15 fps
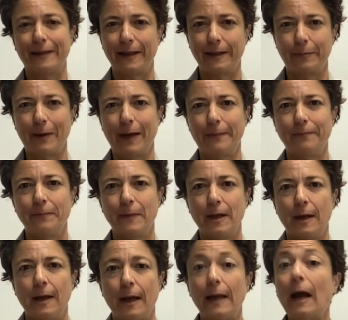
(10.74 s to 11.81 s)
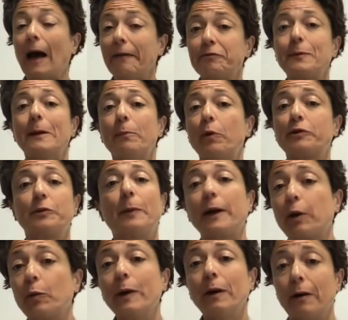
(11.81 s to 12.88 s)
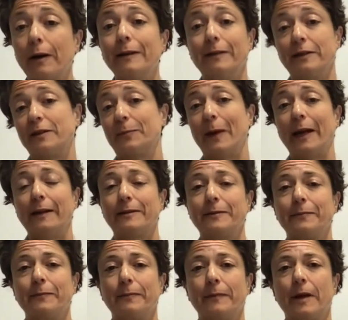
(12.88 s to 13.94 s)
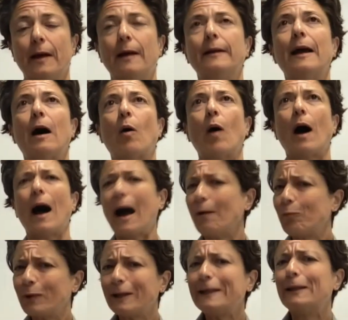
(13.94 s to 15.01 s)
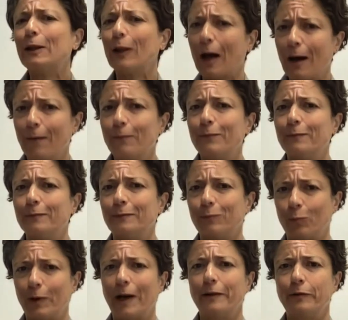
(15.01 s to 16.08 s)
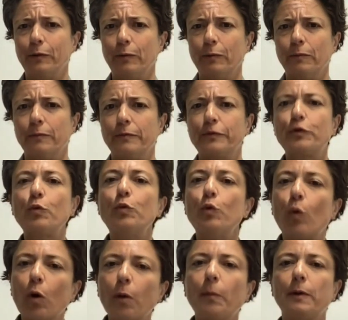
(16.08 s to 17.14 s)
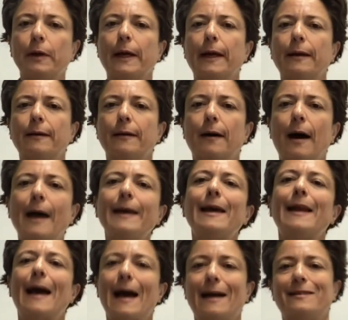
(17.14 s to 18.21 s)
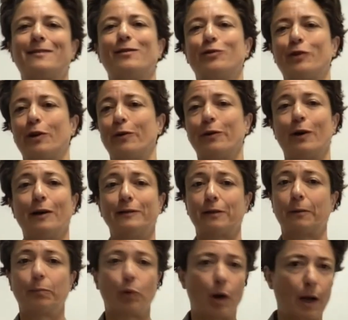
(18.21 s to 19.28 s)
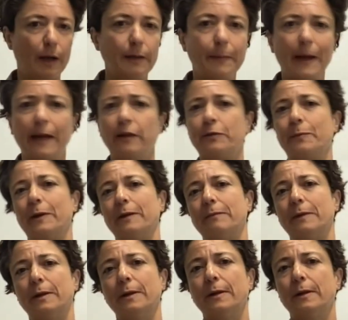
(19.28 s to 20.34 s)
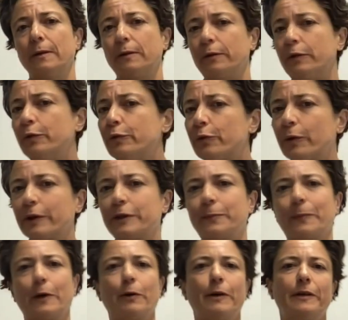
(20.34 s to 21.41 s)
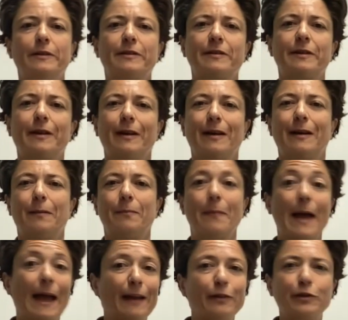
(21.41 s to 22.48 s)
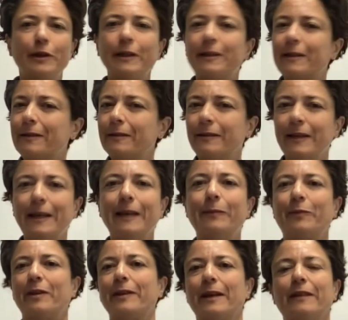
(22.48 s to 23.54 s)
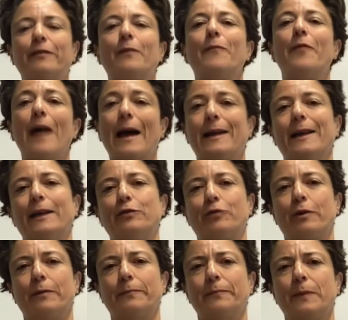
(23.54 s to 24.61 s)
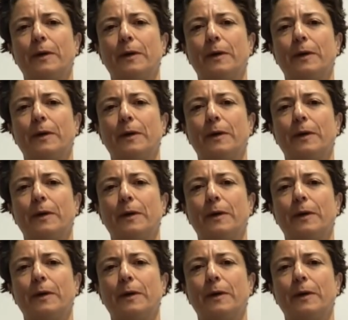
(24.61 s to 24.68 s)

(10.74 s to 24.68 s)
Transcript: DailyPay. And I've spent most of my career in this space. Now, I really love what I do. So normally I get asked to share thoughts on product management, user experience, managing teams and things of that nature.